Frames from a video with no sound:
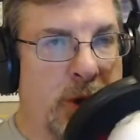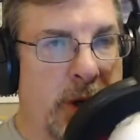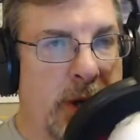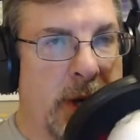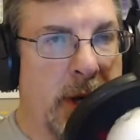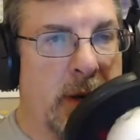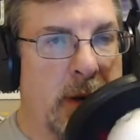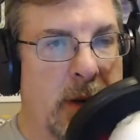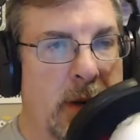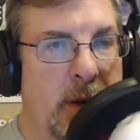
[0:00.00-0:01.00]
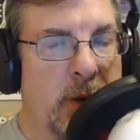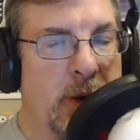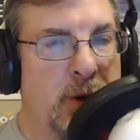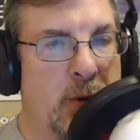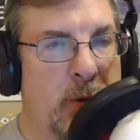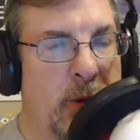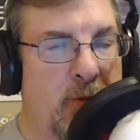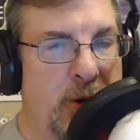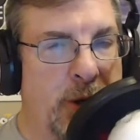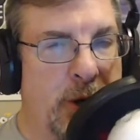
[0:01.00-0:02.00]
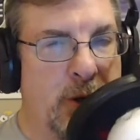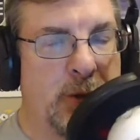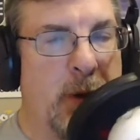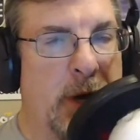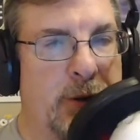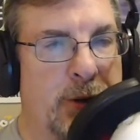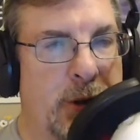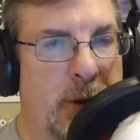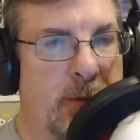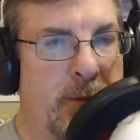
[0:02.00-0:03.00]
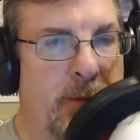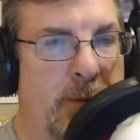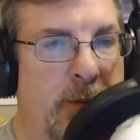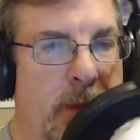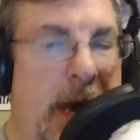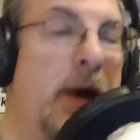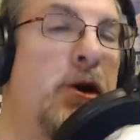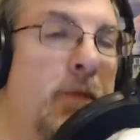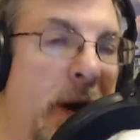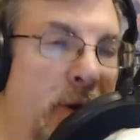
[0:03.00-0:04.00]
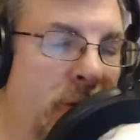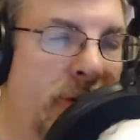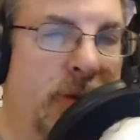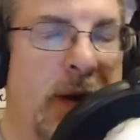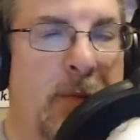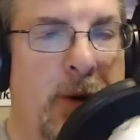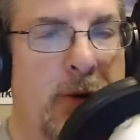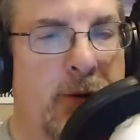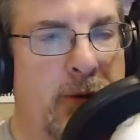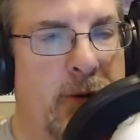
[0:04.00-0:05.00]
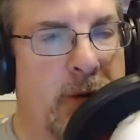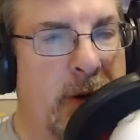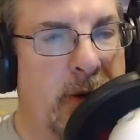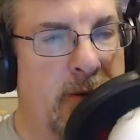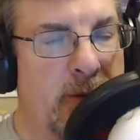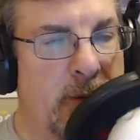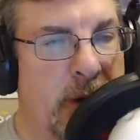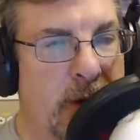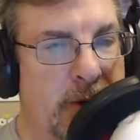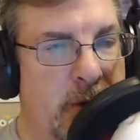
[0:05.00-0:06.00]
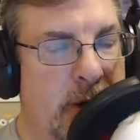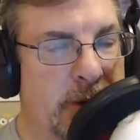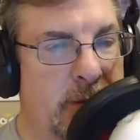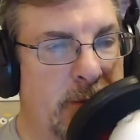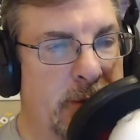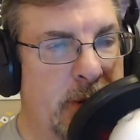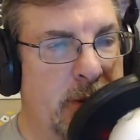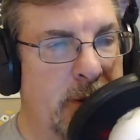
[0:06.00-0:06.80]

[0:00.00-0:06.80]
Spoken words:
that. We appreciate your sponsorship and your patrons. We got both from Nick. It's awesome. So,